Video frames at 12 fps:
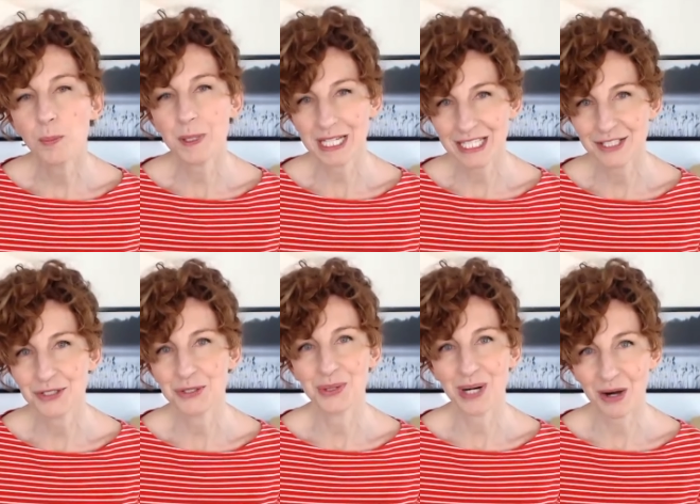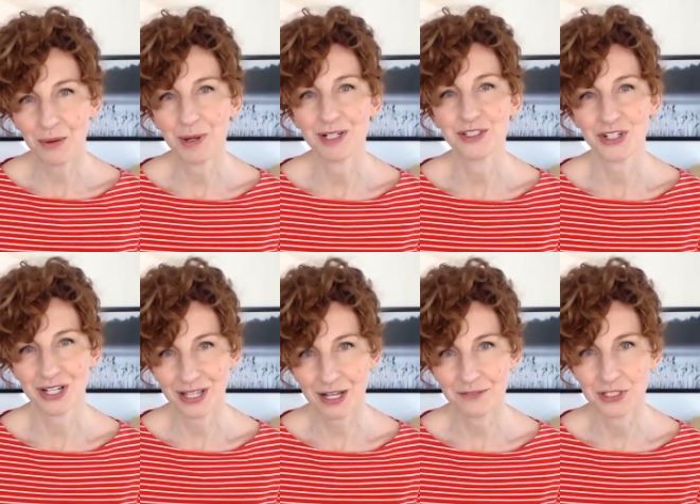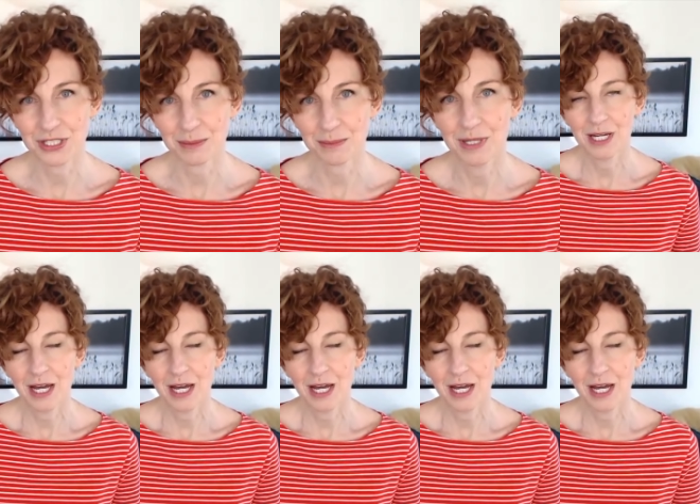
he knew how much I loved him.